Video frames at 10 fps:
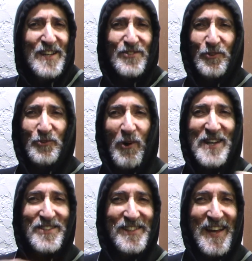So
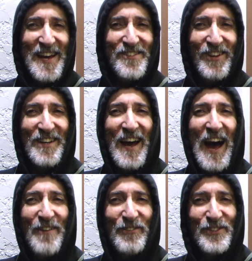twice a day they're going to
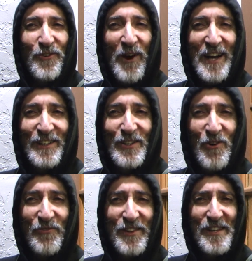have it directly
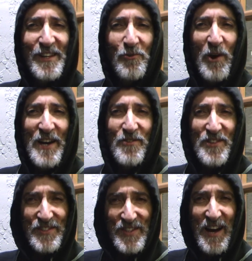over the equator,
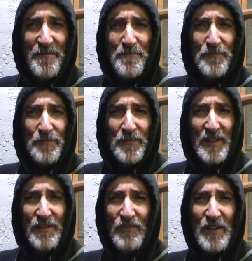the sun,
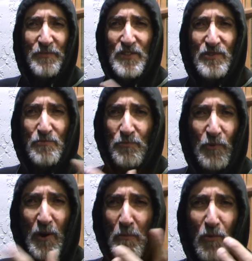even if it's
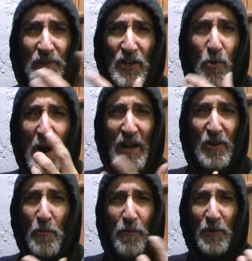for a little while,
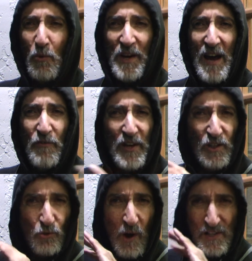a moment, whatever, it
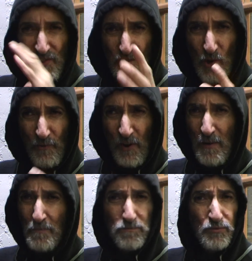crosses
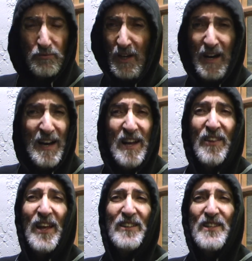over.
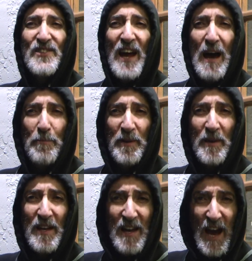That doesn't happen.
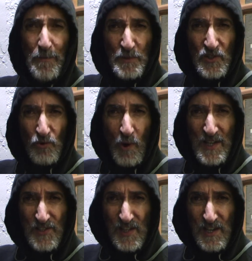Happens
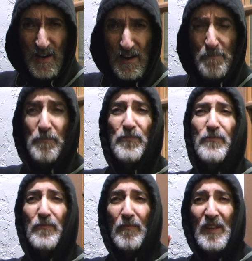twice a year.
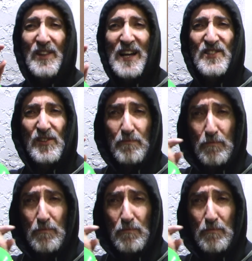That's